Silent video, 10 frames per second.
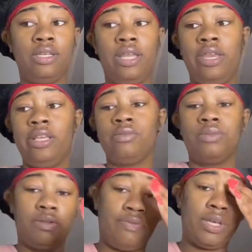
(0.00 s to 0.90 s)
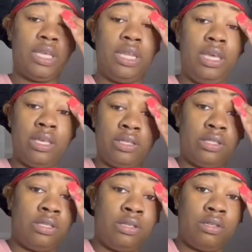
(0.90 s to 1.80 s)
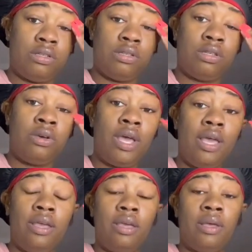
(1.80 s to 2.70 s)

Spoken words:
It is what the fuck it is. Okay?